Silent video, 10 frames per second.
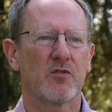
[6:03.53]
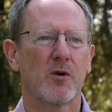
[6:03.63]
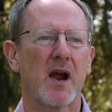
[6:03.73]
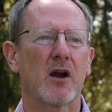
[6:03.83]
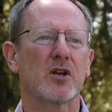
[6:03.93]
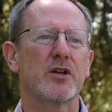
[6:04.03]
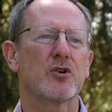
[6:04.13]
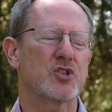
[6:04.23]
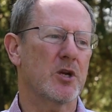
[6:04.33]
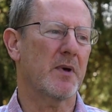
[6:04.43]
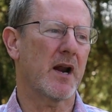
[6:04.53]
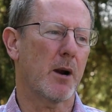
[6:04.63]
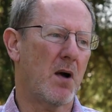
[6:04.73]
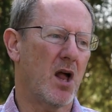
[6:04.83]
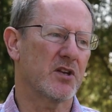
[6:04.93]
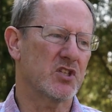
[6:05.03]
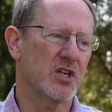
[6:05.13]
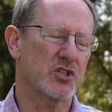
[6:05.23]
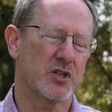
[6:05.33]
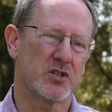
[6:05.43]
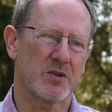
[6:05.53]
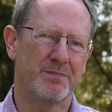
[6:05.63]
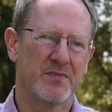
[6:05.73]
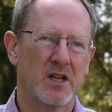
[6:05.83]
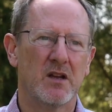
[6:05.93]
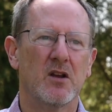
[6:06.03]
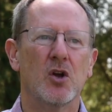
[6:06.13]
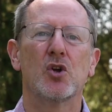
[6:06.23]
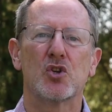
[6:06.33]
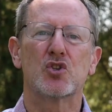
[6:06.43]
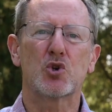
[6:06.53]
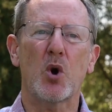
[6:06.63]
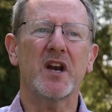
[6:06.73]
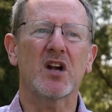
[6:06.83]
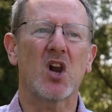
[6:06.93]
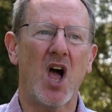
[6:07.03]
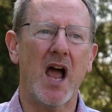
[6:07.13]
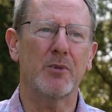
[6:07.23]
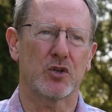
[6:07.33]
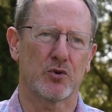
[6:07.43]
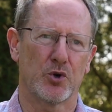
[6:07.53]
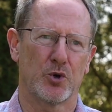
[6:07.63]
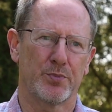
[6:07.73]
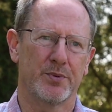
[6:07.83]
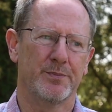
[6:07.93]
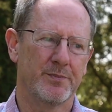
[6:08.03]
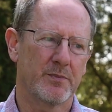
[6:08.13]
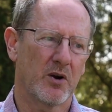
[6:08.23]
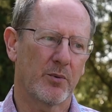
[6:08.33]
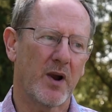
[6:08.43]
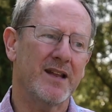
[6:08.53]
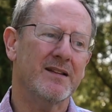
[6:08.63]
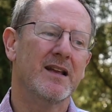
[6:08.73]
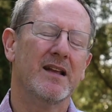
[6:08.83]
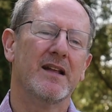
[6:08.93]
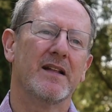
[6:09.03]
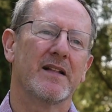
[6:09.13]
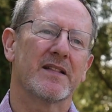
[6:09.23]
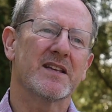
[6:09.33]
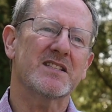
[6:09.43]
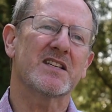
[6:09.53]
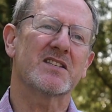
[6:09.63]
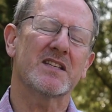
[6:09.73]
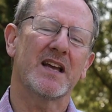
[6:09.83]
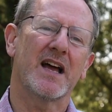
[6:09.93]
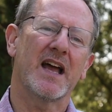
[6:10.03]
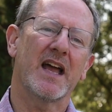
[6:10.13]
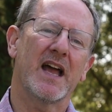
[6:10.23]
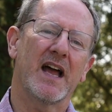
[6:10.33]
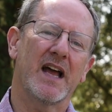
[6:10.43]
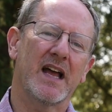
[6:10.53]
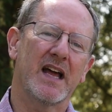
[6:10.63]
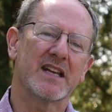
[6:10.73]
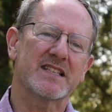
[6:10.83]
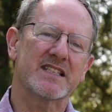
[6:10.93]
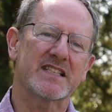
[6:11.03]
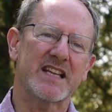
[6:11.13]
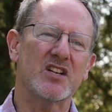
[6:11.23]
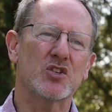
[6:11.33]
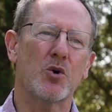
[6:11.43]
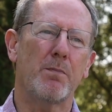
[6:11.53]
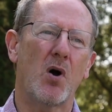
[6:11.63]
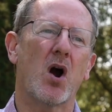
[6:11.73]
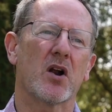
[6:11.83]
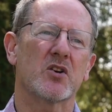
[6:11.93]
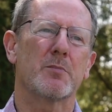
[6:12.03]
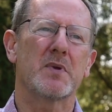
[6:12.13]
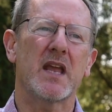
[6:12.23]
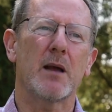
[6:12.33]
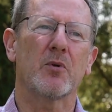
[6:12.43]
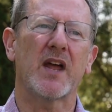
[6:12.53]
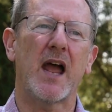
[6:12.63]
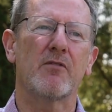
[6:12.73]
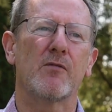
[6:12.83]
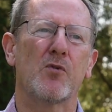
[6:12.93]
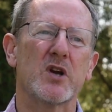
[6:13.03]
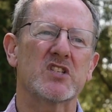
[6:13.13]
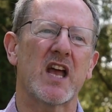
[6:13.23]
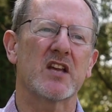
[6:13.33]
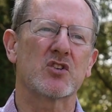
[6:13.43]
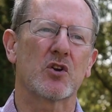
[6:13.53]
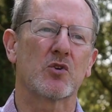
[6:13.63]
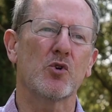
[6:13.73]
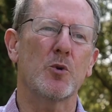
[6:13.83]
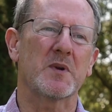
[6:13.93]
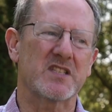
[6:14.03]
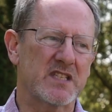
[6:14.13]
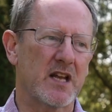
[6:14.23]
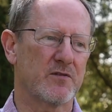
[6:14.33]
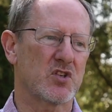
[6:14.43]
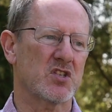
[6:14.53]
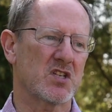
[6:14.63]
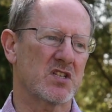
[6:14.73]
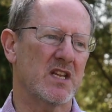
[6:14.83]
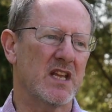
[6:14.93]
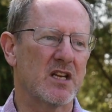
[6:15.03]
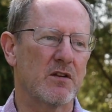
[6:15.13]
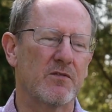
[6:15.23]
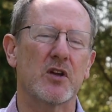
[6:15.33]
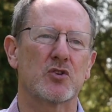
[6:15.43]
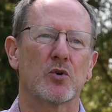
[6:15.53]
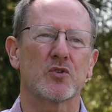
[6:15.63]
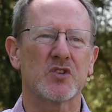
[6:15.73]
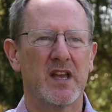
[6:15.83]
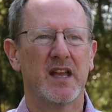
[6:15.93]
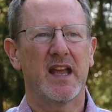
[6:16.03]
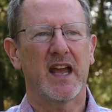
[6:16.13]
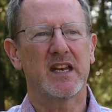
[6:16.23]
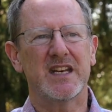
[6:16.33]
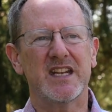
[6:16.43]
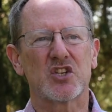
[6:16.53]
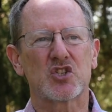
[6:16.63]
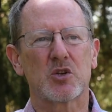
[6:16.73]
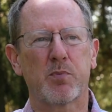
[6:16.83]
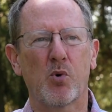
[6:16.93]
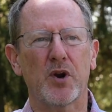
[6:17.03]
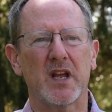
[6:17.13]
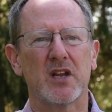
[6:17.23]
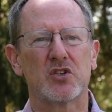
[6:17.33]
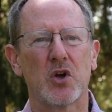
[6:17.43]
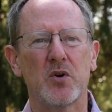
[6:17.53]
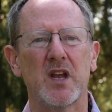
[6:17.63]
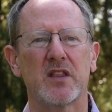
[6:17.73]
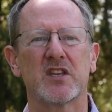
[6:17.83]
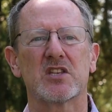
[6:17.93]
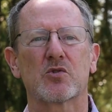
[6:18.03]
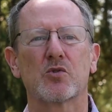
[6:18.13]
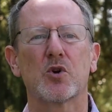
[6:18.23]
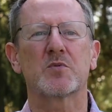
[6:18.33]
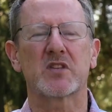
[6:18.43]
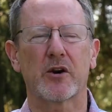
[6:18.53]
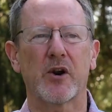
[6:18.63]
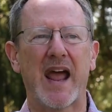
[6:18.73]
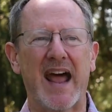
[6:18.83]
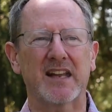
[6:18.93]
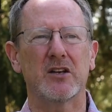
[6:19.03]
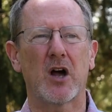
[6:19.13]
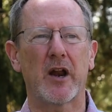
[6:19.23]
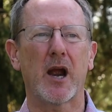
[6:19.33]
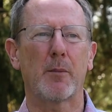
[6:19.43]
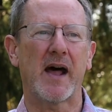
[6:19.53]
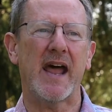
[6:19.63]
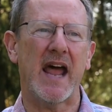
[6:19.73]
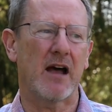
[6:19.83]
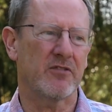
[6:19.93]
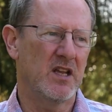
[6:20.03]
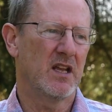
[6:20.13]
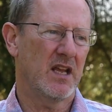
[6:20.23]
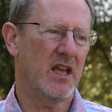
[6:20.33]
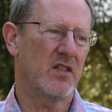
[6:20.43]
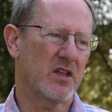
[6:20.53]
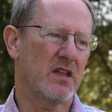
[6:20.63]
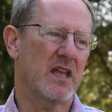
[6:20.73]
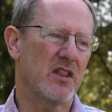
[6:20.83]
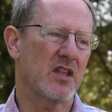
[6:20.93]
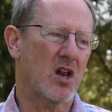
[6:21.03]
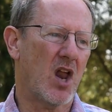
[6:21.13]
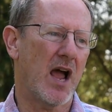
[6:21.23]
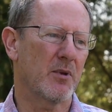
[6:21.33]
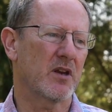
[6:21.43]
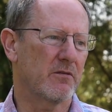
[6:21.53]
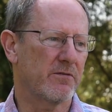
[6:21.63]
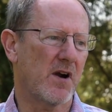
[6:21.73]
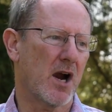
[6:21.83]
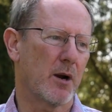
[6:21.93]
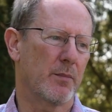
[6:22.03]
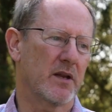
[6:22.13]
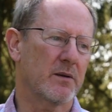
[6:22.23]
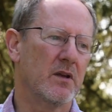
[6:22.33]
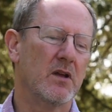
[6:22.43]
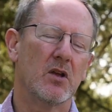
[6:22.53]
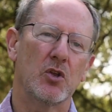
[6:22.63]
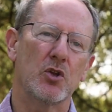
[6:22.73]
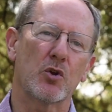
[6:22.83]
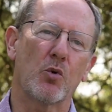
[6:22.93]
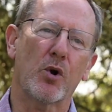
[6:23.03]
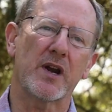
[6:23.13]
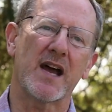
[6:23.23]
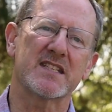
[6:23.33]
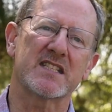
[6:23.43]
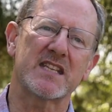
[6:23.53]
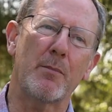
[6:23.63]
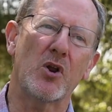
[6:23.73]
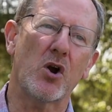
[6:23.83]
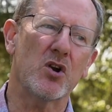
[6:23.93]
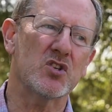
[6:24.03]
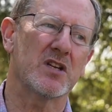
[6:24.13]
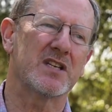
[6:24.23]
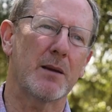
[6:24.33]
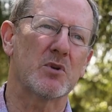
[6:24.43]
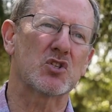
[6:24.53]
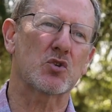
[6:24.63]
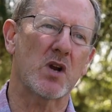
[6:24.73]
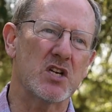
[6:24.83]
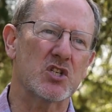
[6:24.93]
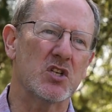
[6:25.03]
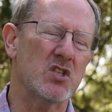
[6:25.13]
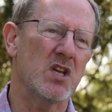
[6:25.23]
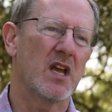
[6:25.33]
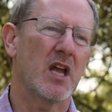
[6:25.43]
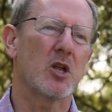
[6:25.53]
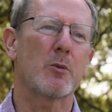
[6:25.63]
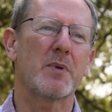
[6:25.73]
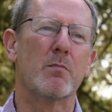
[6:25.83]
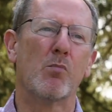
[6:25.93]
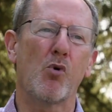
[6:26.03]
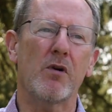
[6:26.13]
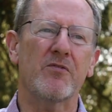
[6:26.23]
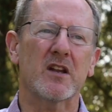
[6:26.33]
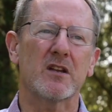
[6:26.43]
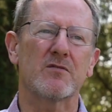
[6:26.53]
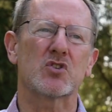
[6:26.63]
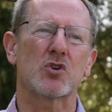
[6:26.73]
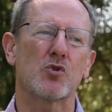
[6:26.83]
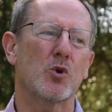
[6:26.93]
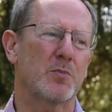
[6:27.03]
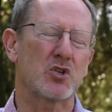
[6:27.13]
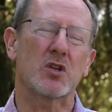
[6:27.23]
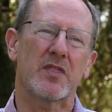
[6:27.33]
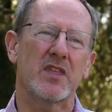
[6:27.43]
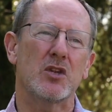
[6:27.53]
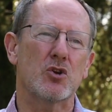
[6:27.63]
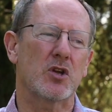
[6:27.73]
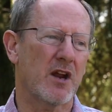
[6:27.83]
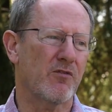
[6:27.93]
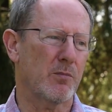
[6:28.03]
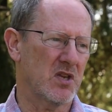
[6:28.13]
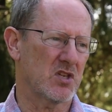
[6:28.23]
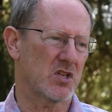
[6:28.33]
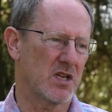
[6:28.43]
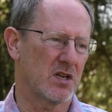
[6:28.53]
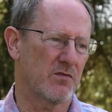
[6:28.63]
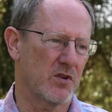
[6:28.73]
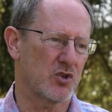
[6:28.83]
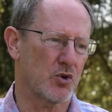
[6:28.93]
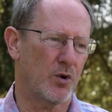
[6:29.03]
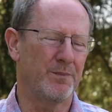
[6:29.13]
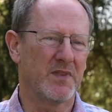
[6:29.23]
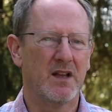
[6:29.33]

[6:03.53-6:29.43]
from our leadership and our politicians. Join a climate group, all right? This is an essential part to be able to have a voice as a group instead of just as individuals, and you need to support and donate these groups that are acting on our behalf in the climate environment. You can organize seminars and demonstrations, and you can be more effective as a group than you could ever be as an individual.